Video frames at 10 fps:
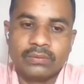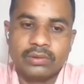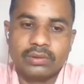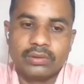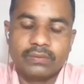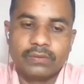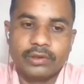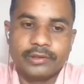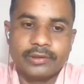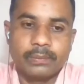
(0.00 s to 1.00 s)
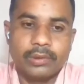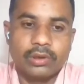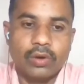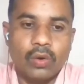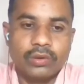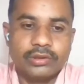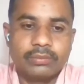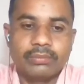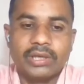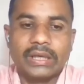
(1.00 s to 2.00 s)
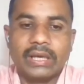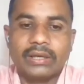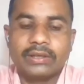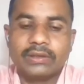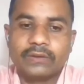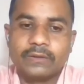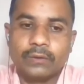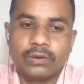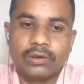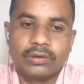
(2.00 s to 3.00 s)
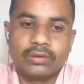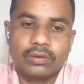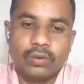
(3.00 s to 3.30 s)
For example, quantum mechanics or